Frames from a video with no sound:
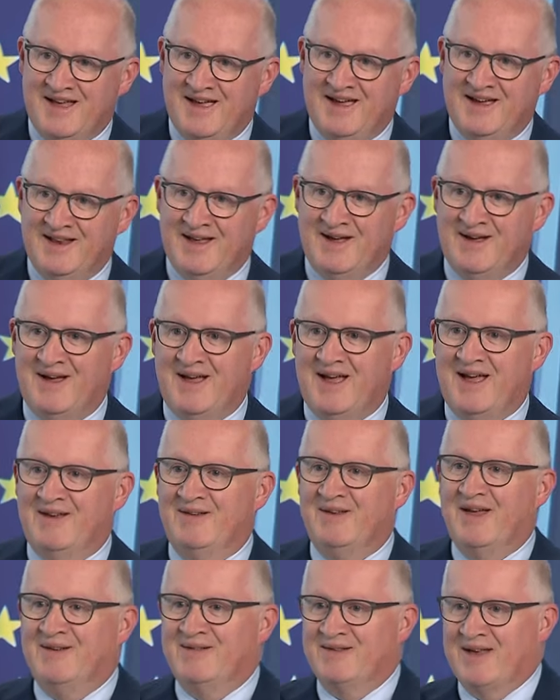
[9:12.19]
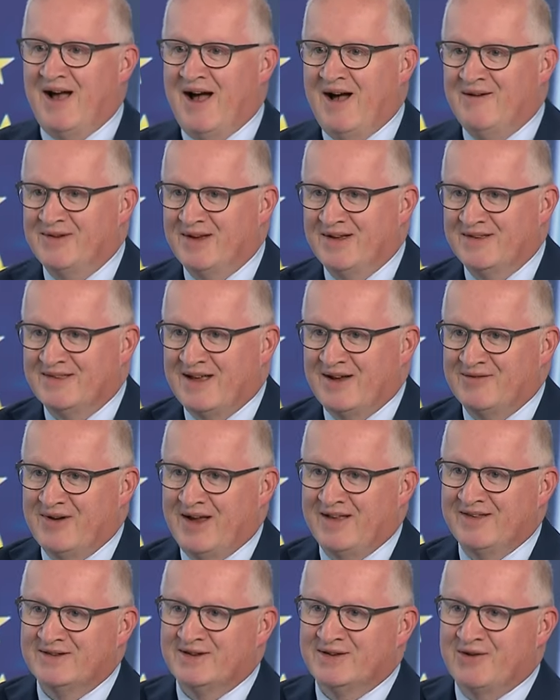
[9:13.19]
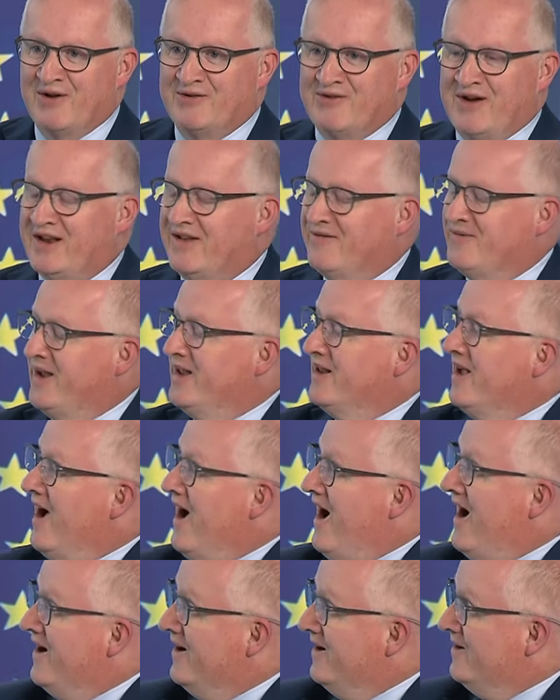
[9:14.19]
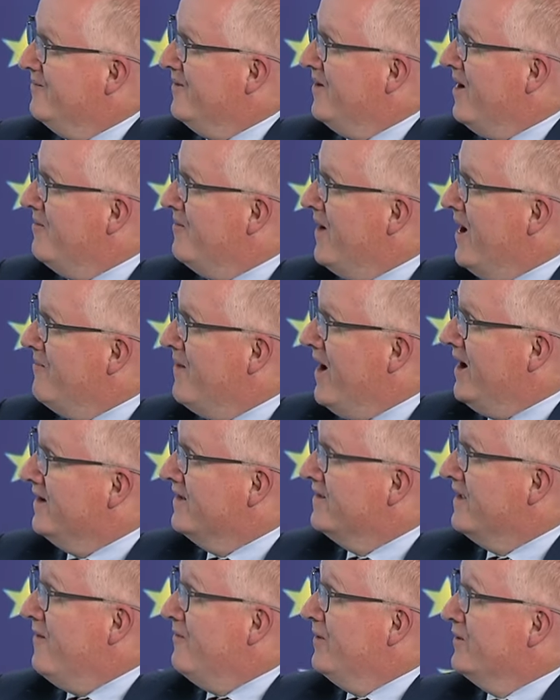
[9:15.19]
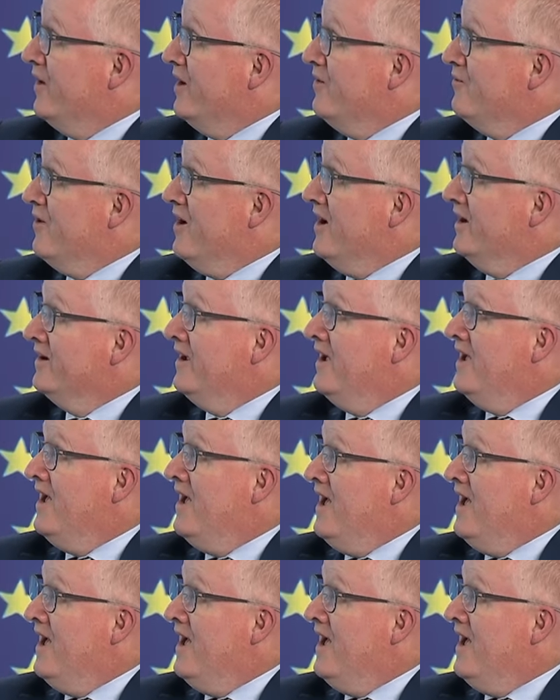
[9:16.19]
you know, it is obvious that rates should already have been higher by December 21.